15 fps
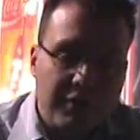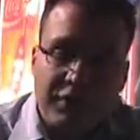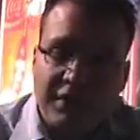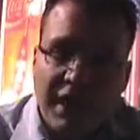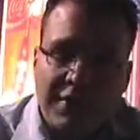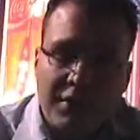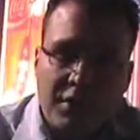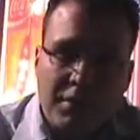of
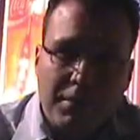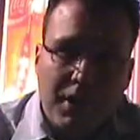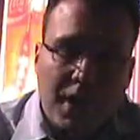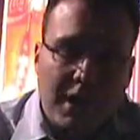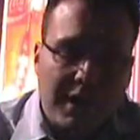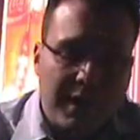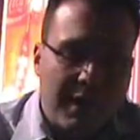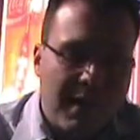Sauvignon
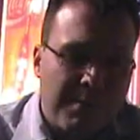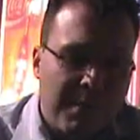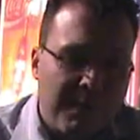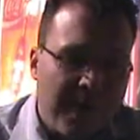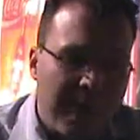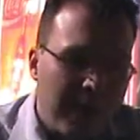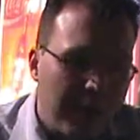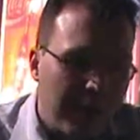Blanc in Napa
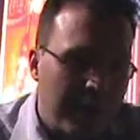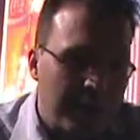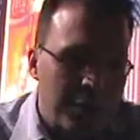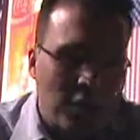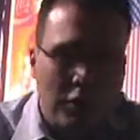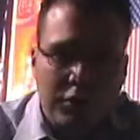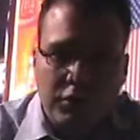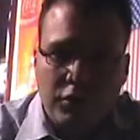Valley, and
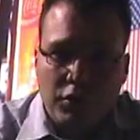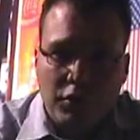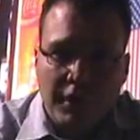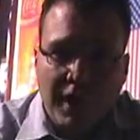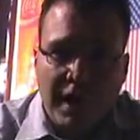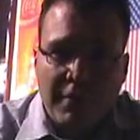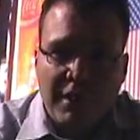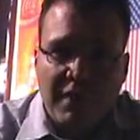Charles
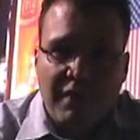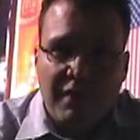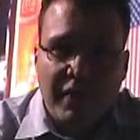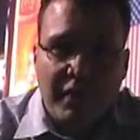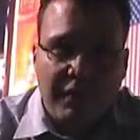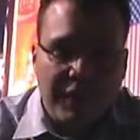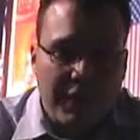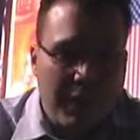Krug came in
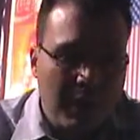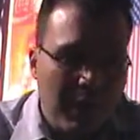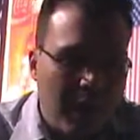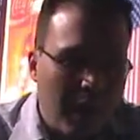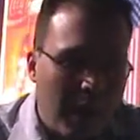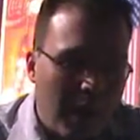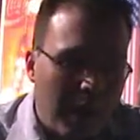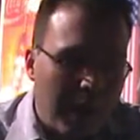fifth.
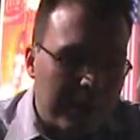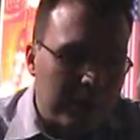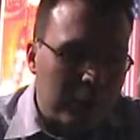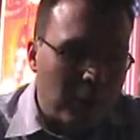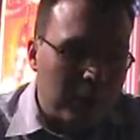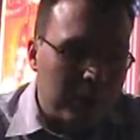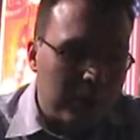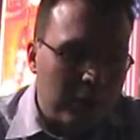
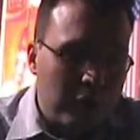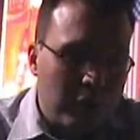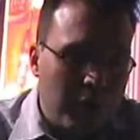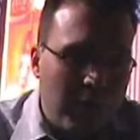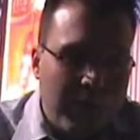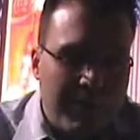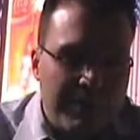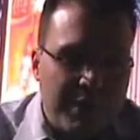Charles
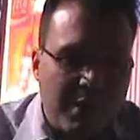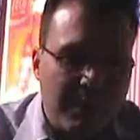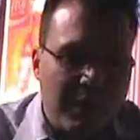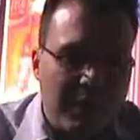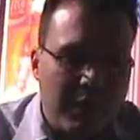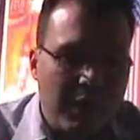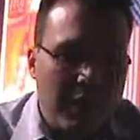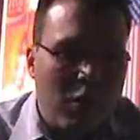Krug claims to
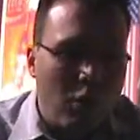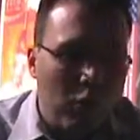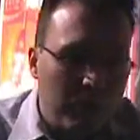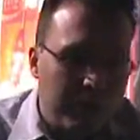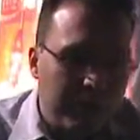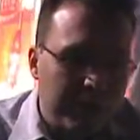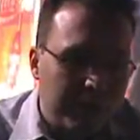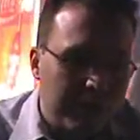be the
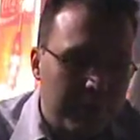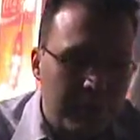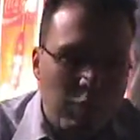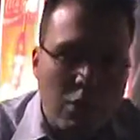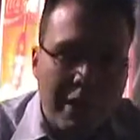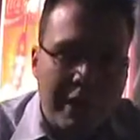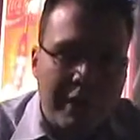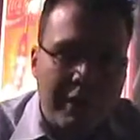oldest
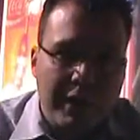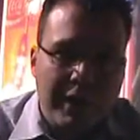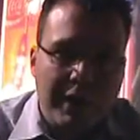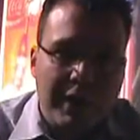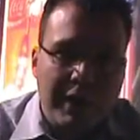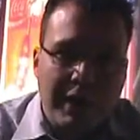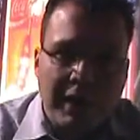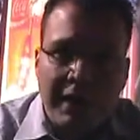winery
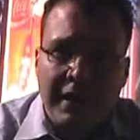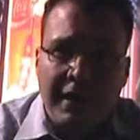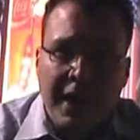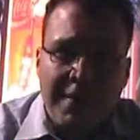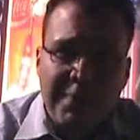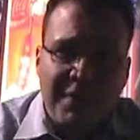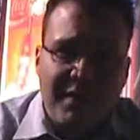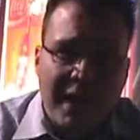in
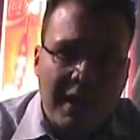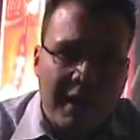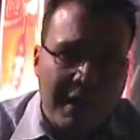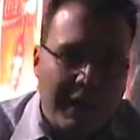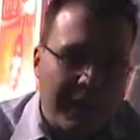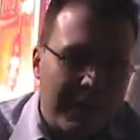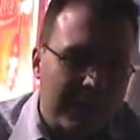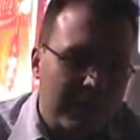Napa
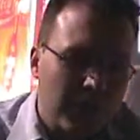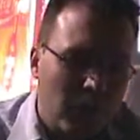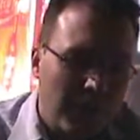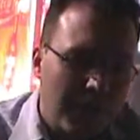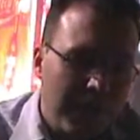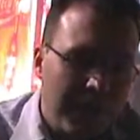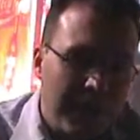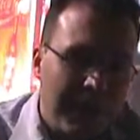Valley. They got
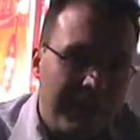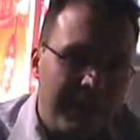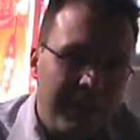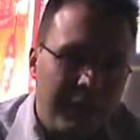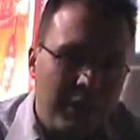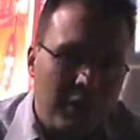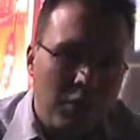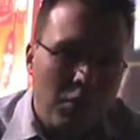started in
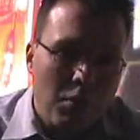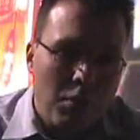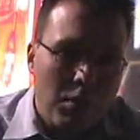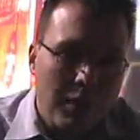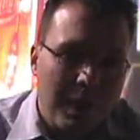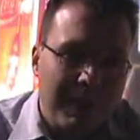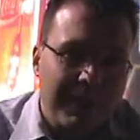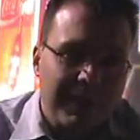
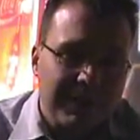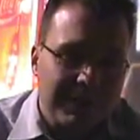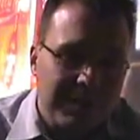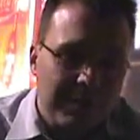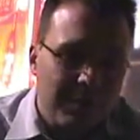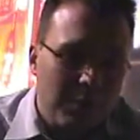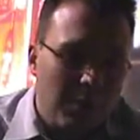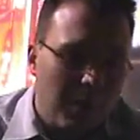
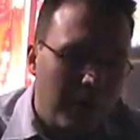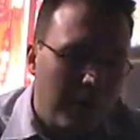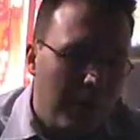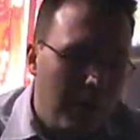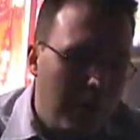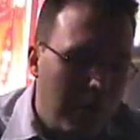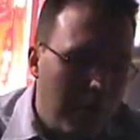1861,